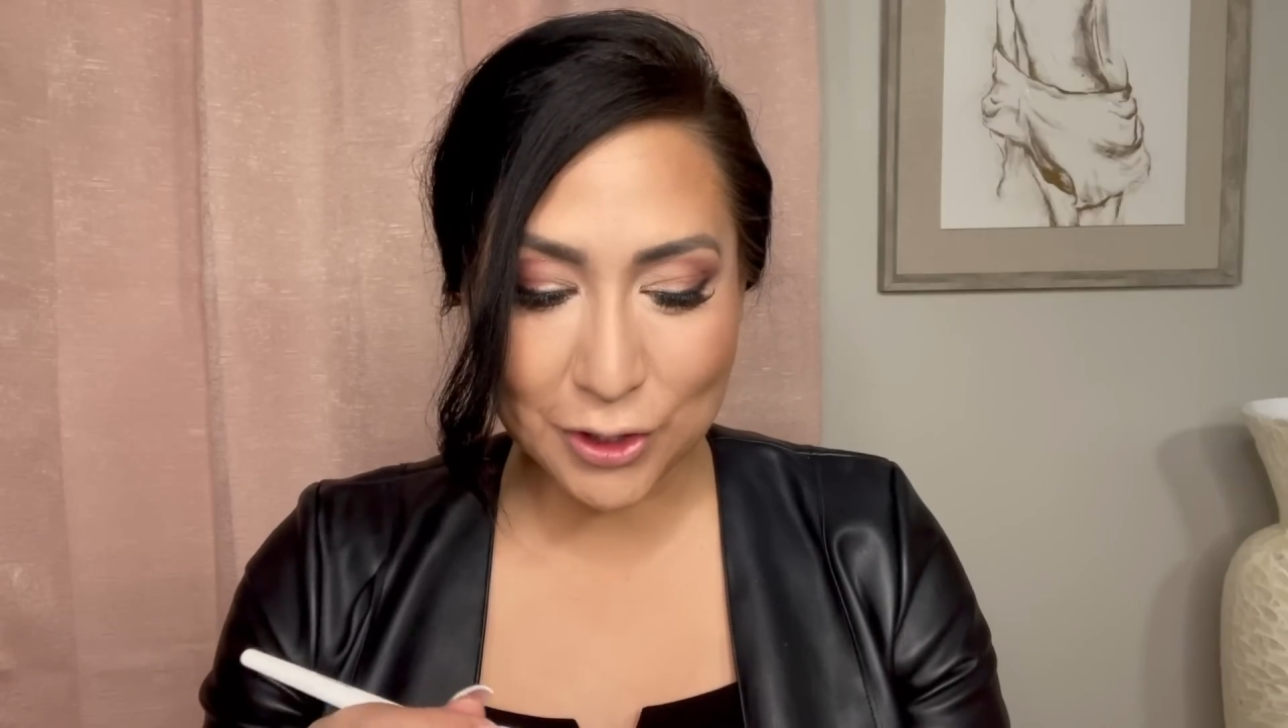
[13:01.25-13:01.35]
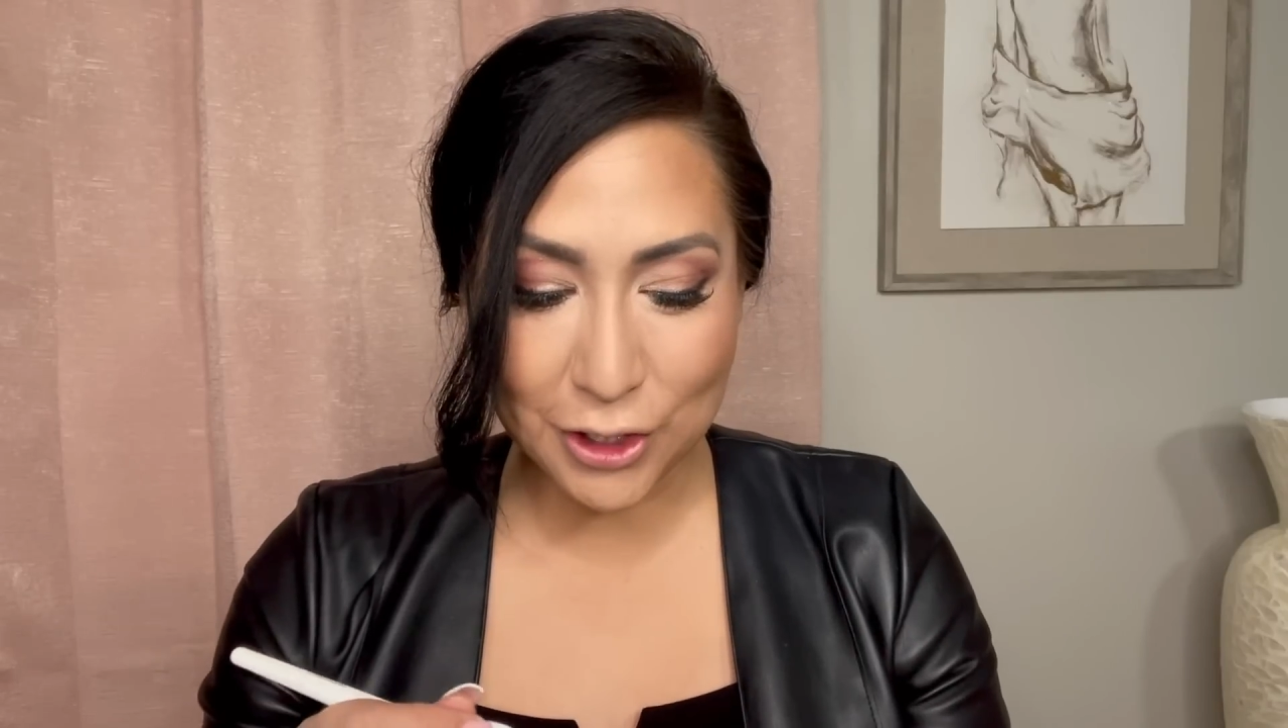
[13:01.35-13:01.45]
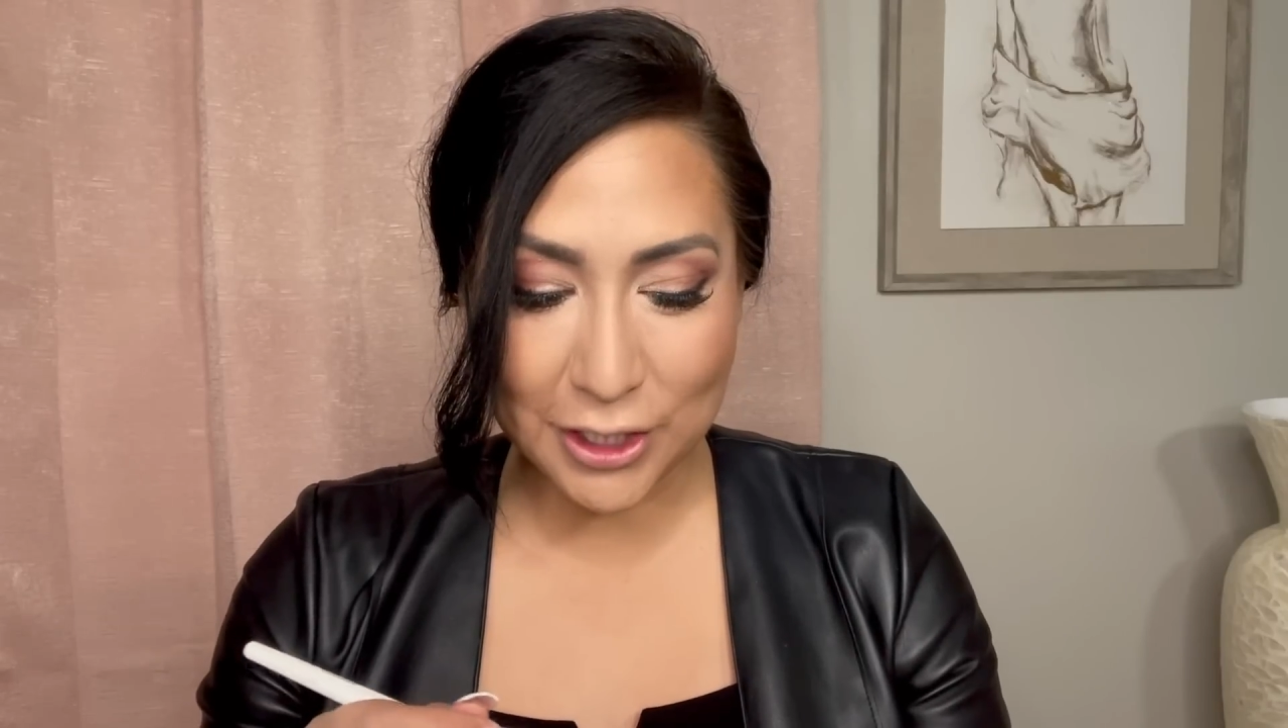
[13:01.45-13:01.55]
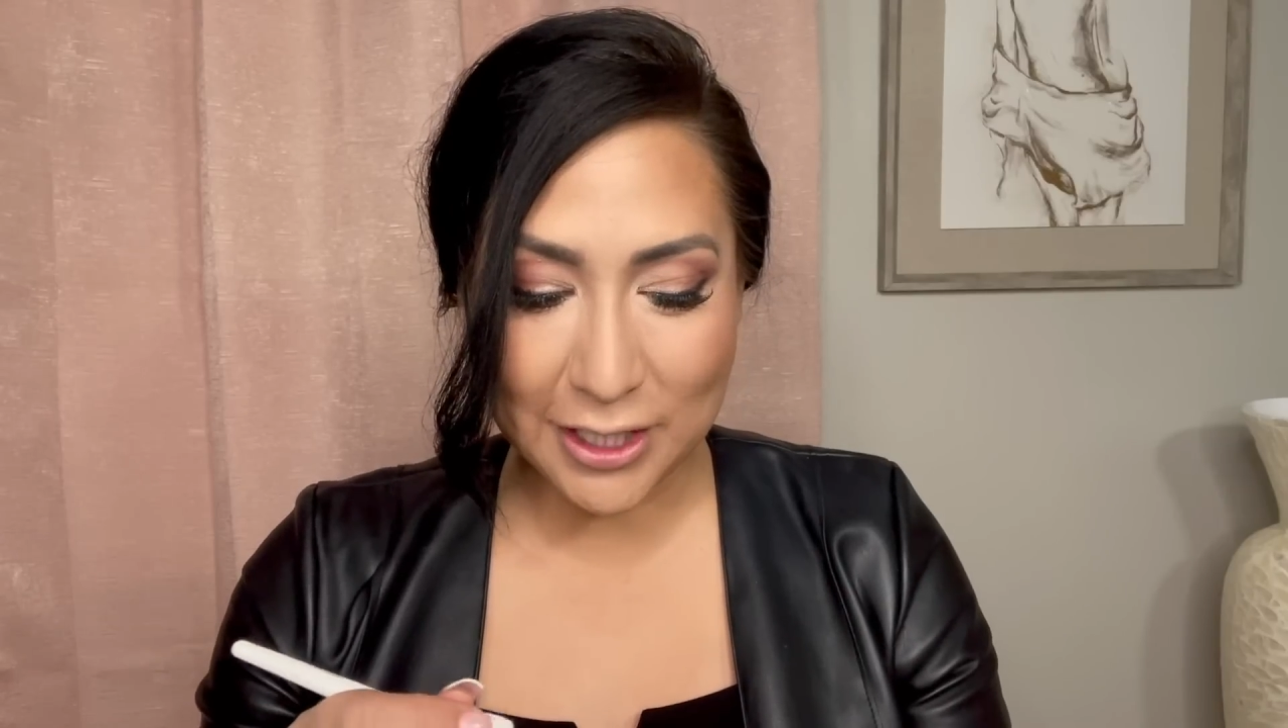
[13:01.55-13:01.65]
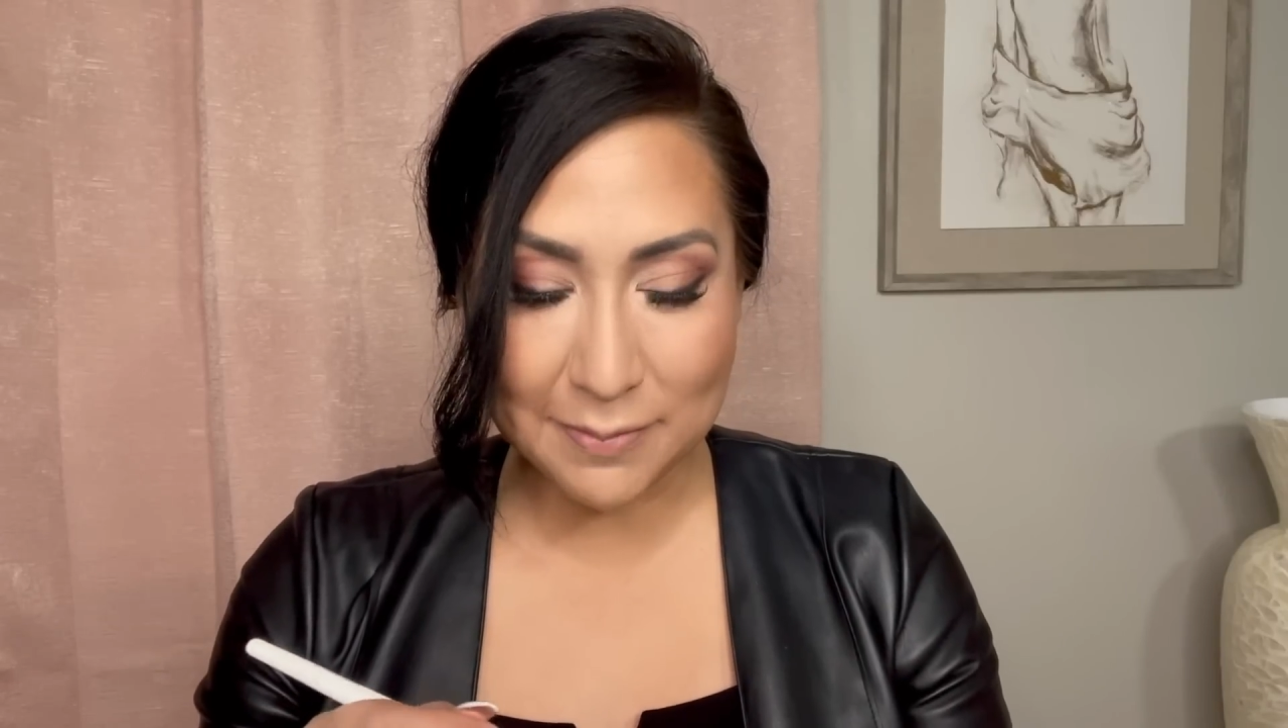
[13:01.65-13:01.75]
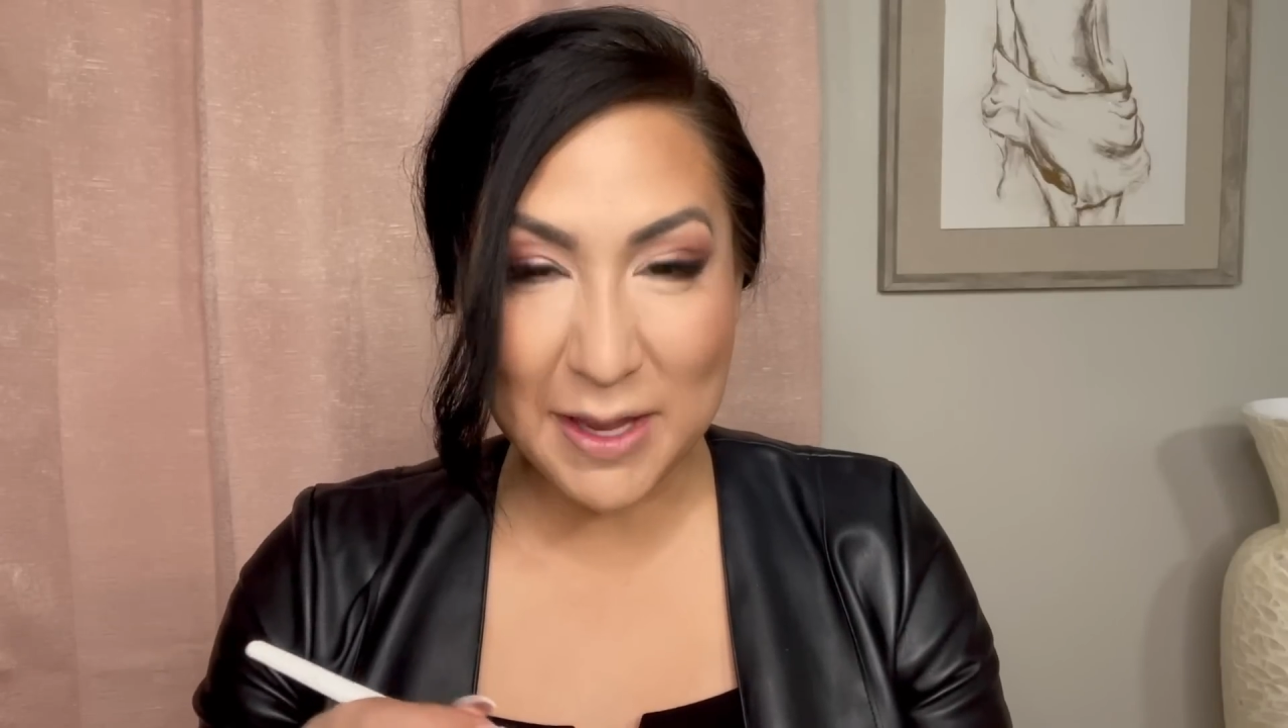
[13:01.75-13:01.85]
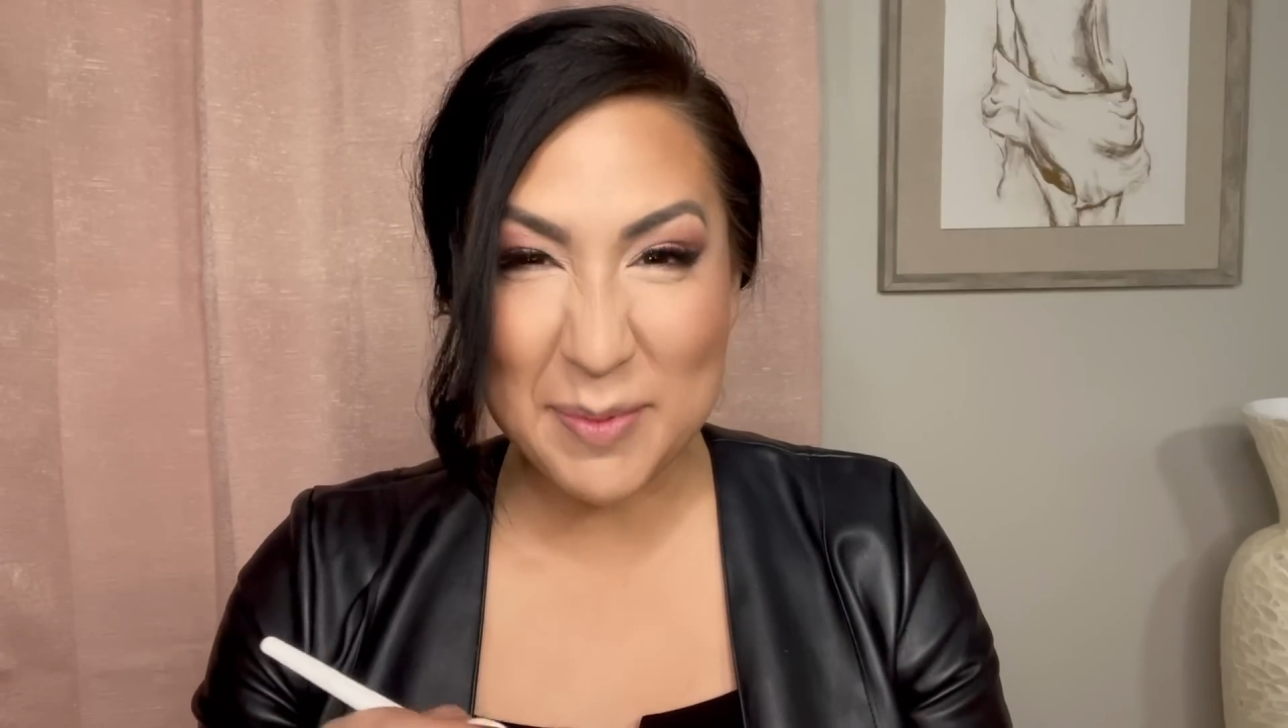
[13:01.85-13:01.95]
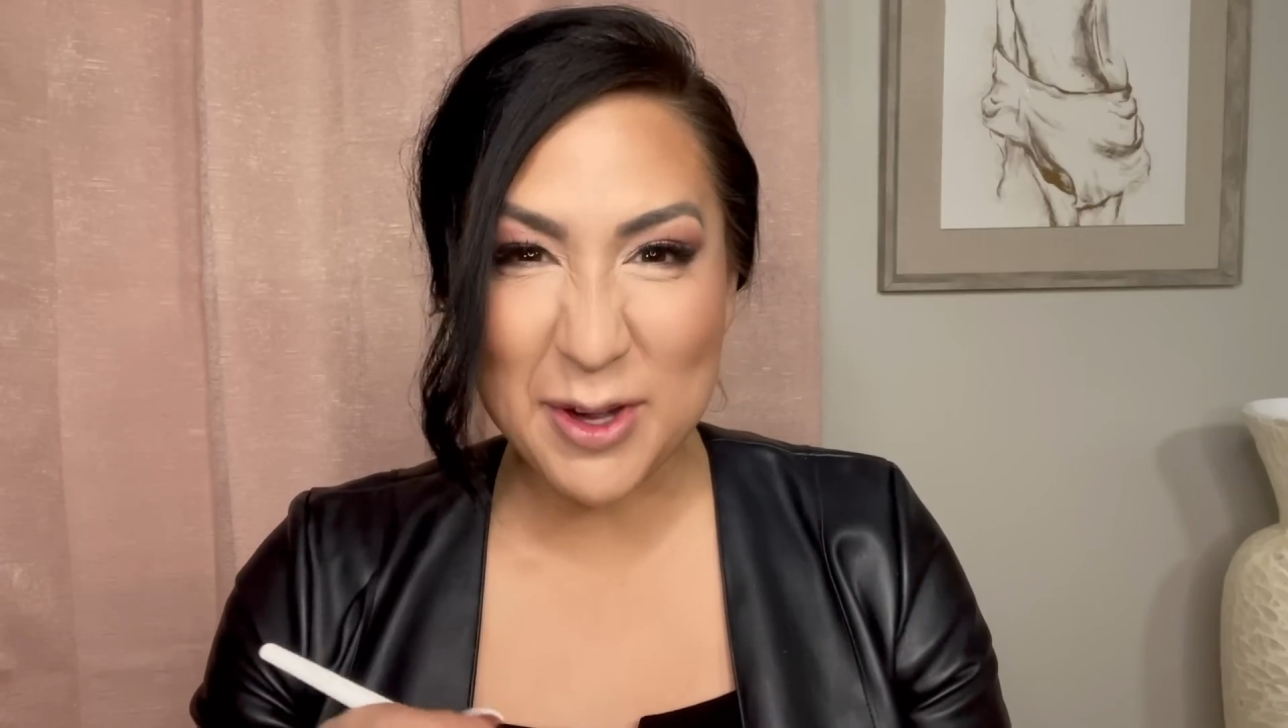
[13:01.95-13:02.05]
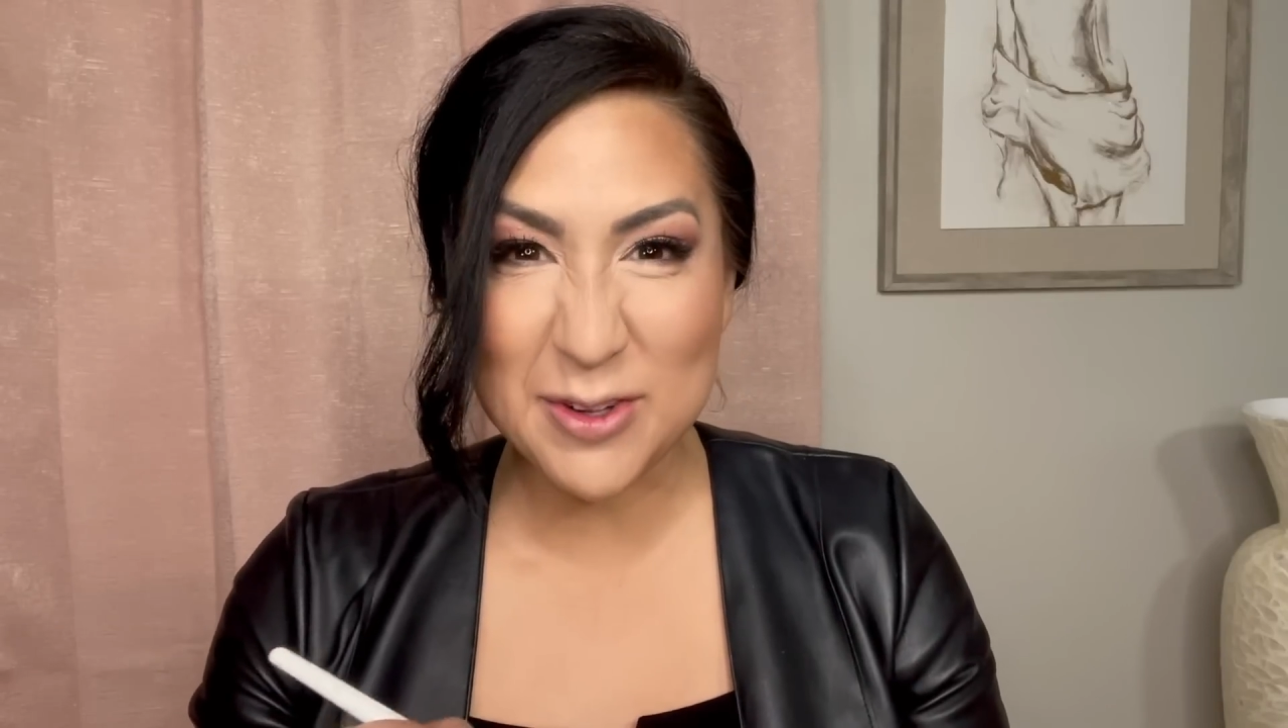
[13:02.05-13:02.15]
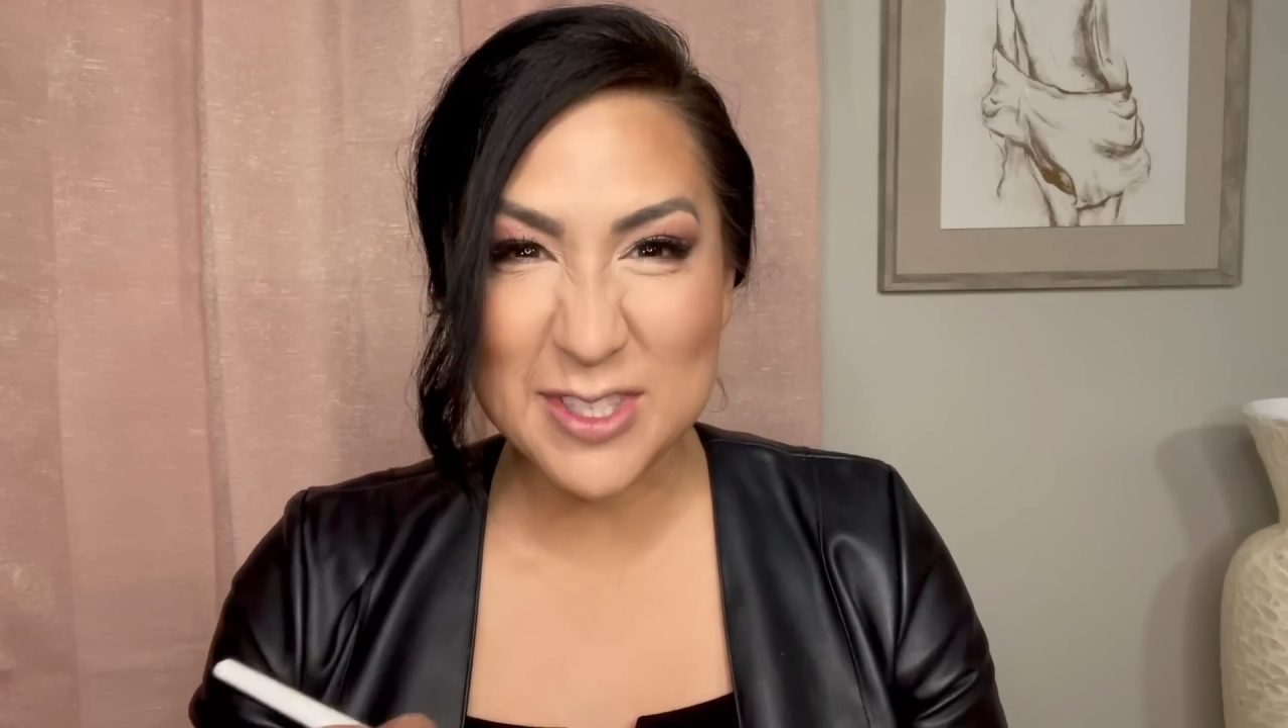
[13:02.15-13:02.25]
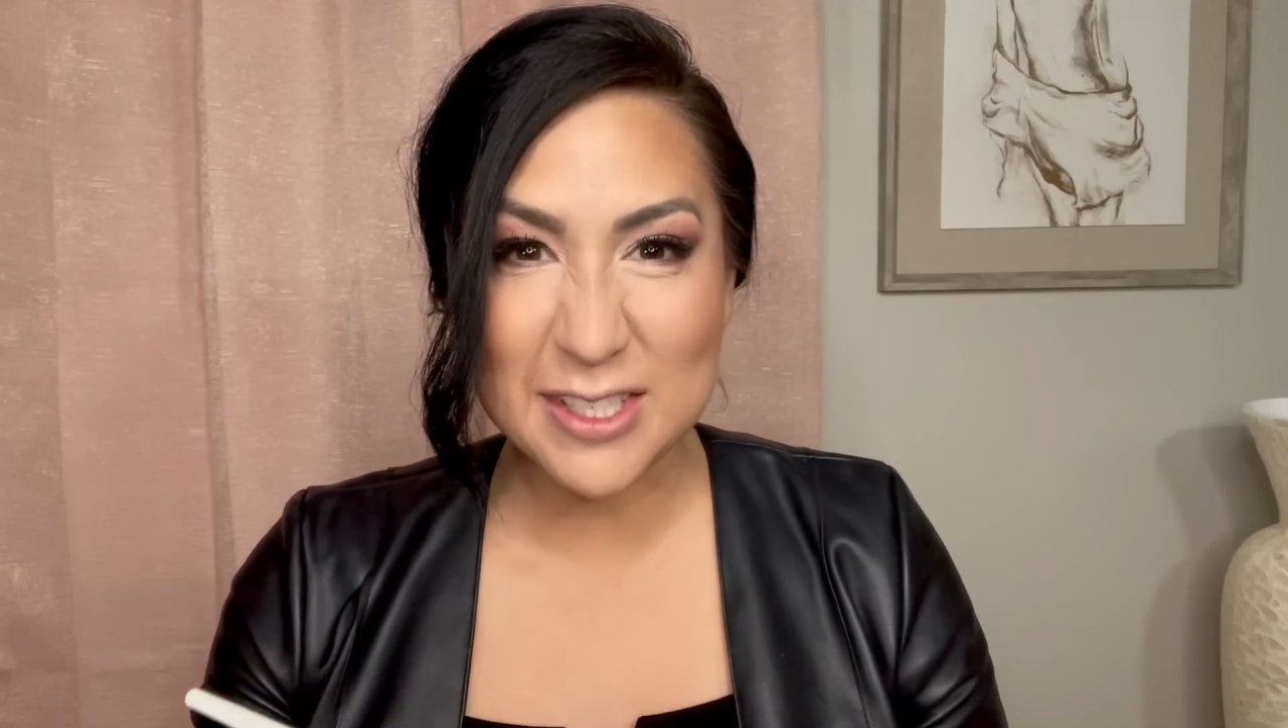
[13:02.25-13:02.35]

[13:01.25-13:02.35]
look and make my nose